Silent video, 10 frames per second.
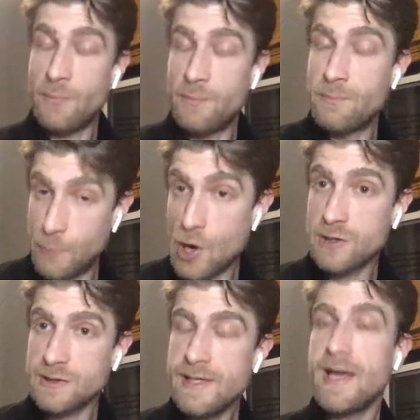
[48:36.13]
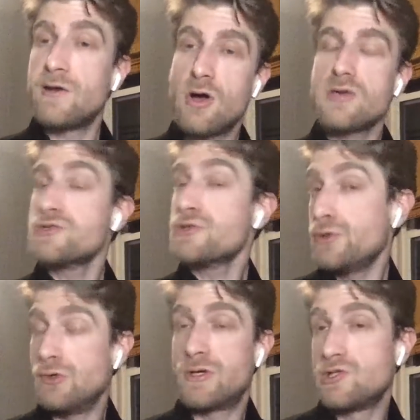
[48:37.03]
Partly, and also
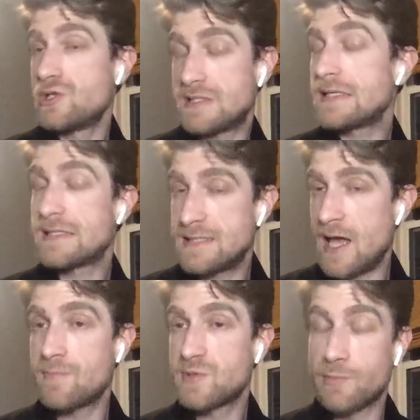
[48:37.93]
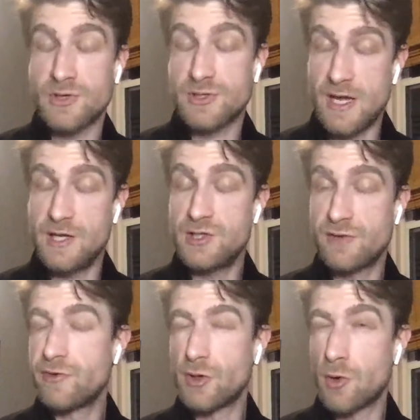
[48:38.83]
you can just accept a percentage
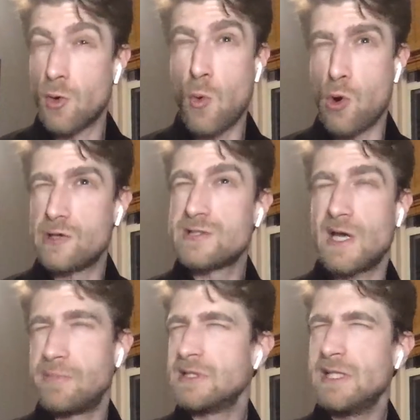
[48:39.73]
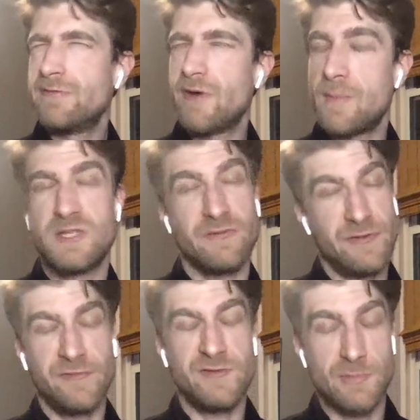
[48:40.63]
of your rewards, I believe up to
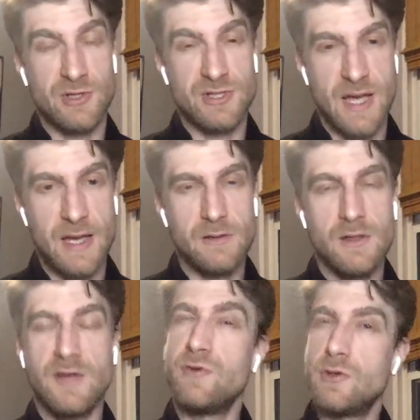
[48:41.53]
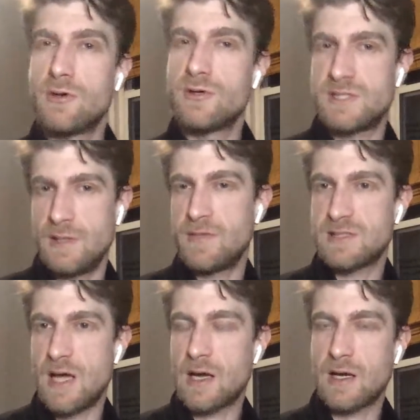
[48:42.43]
50%. If you go to
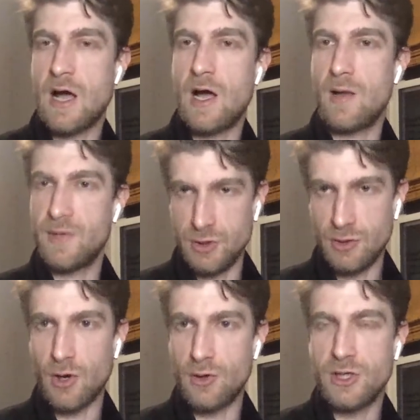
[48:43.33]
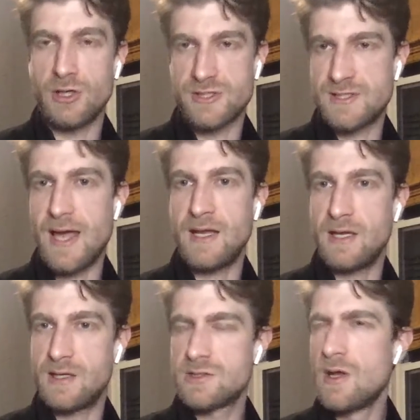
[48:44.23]
steemit.com and you go to your settings,